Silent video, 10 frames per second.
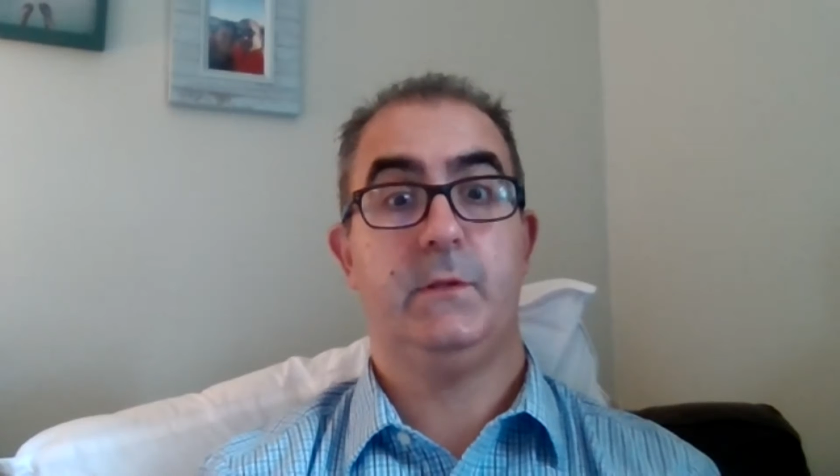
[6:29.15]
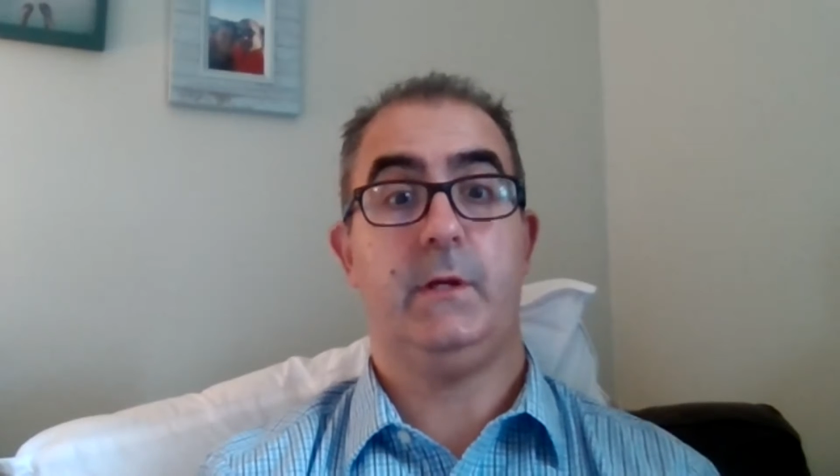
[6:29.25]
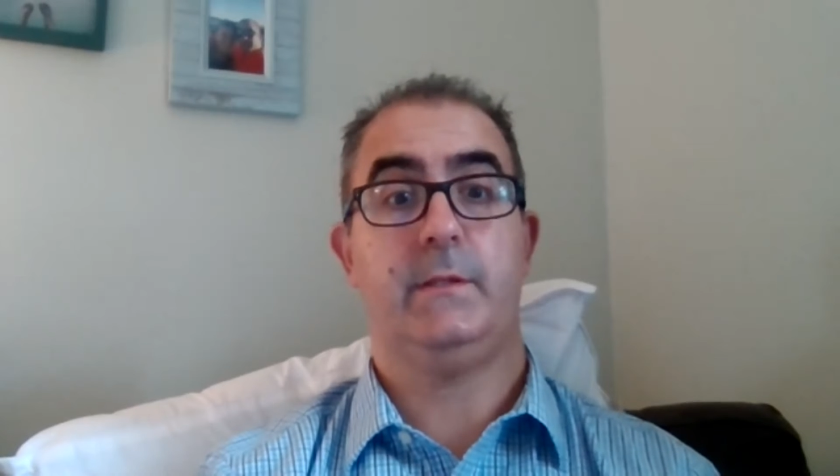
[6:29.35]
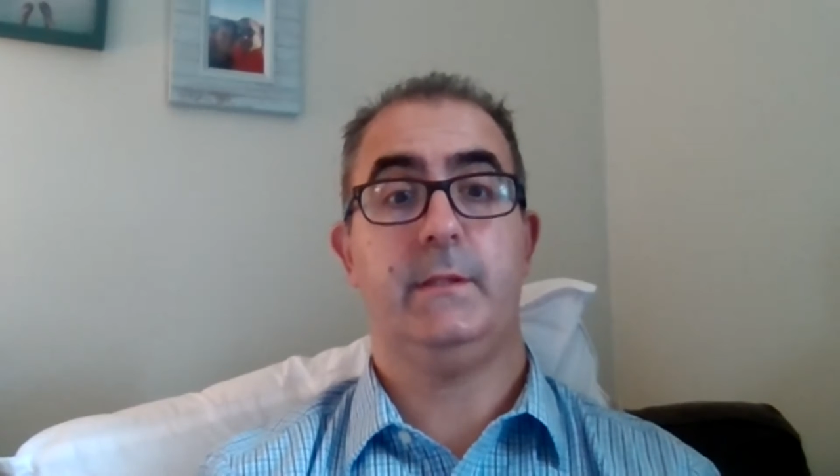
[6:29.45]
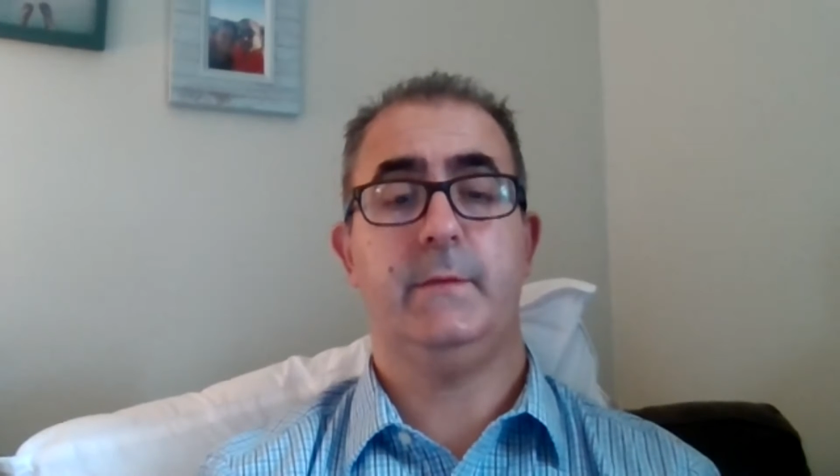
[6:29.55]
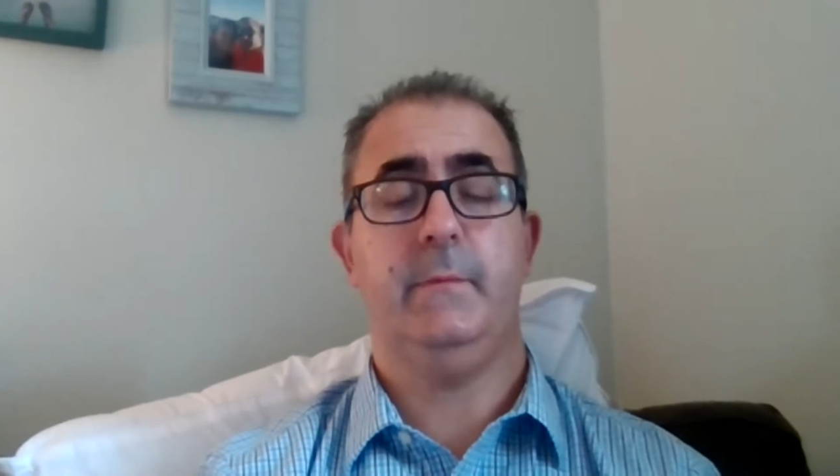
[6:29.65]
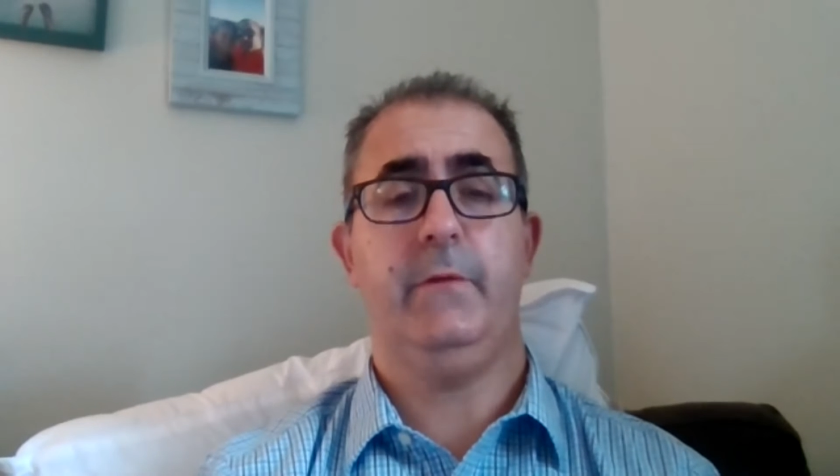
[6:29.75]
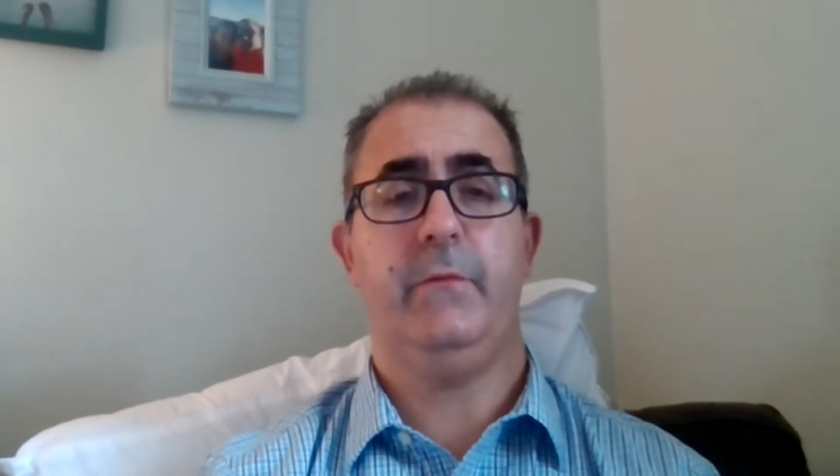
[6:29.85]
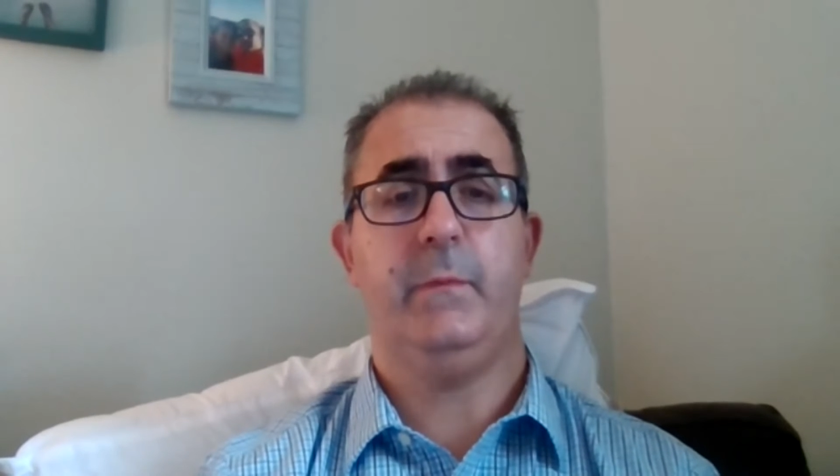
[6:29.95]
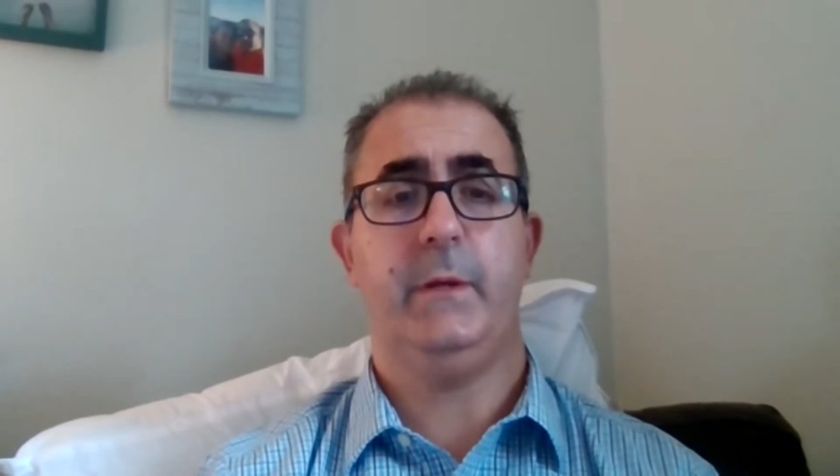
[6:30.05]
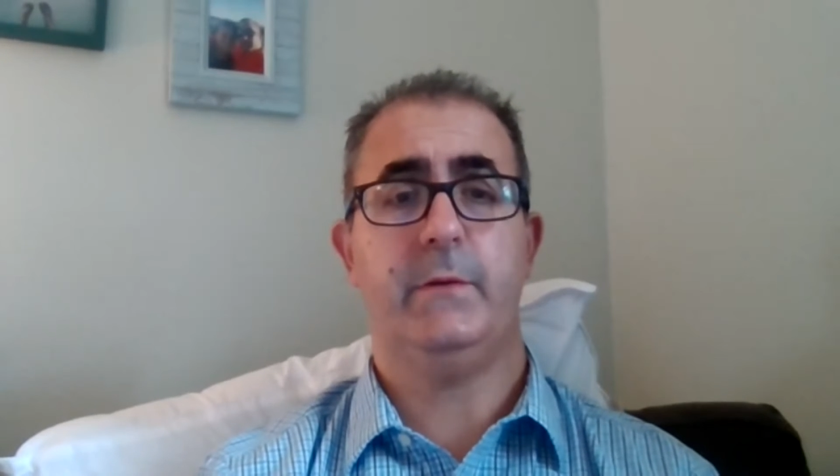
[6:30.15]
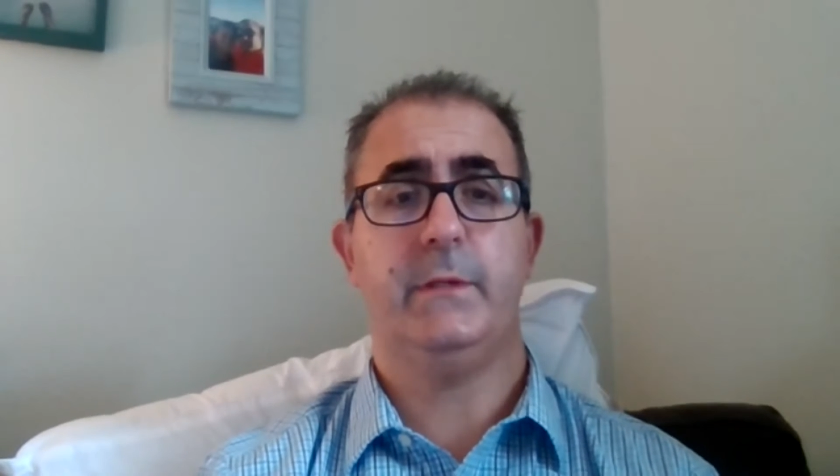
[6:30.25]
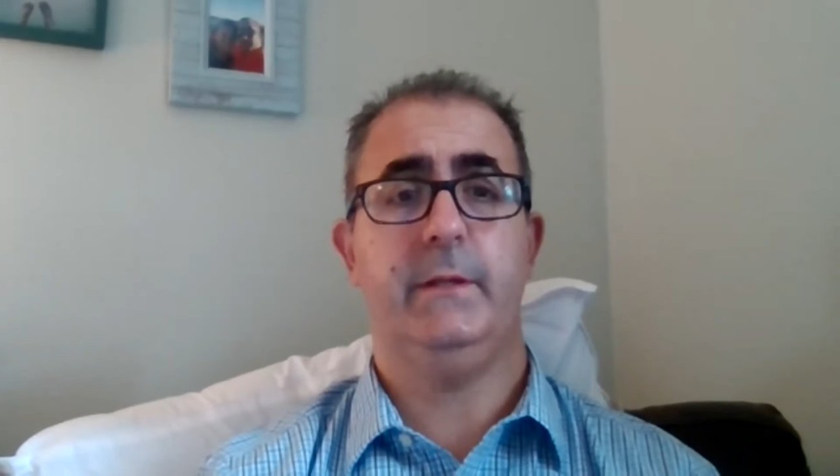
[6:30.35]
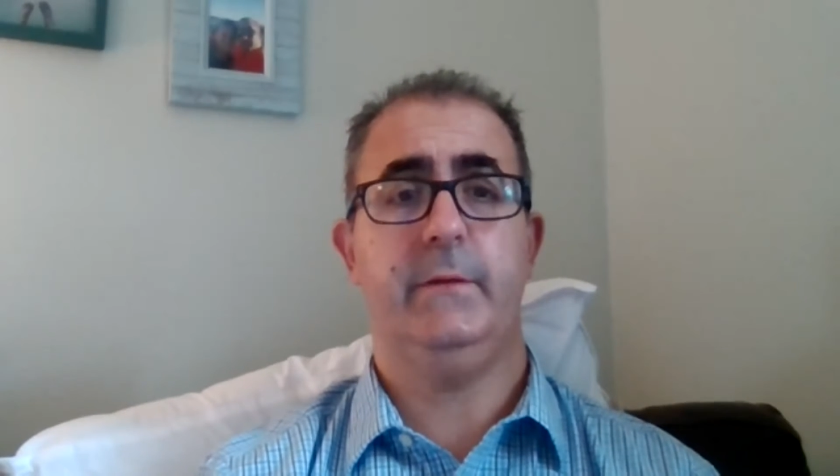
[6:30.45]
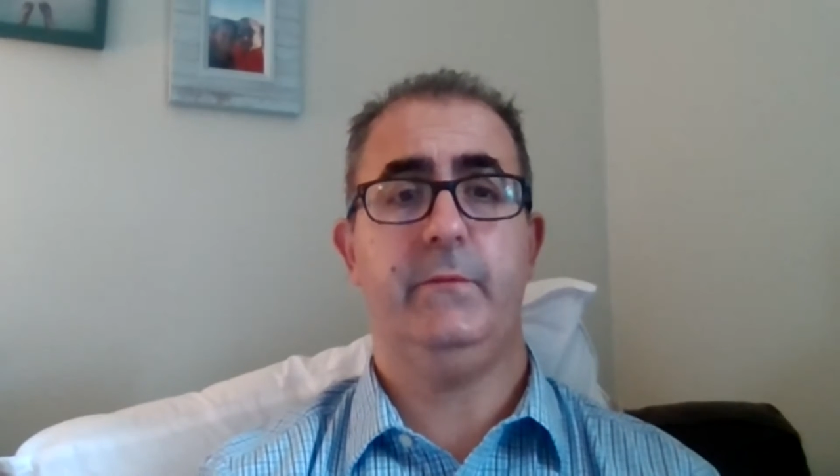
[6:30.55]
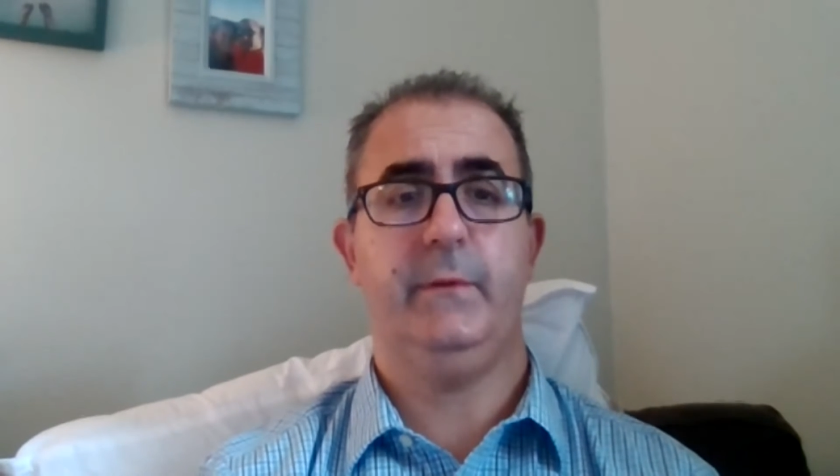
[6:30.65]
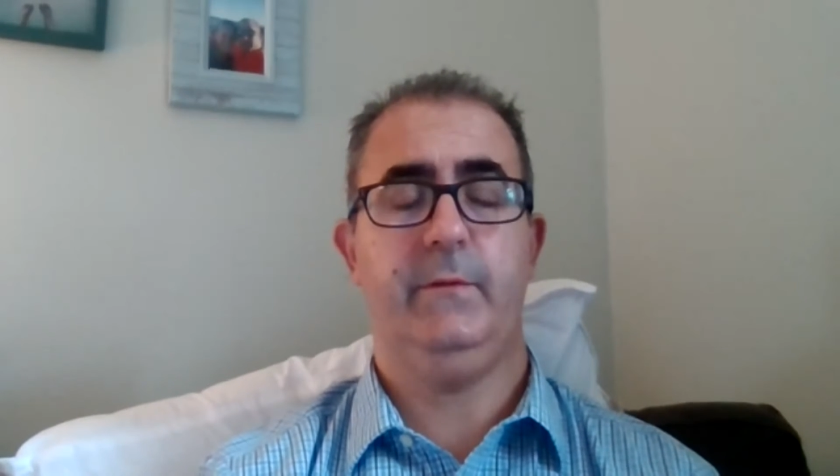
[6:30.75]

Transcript: talk to somebody from Pearson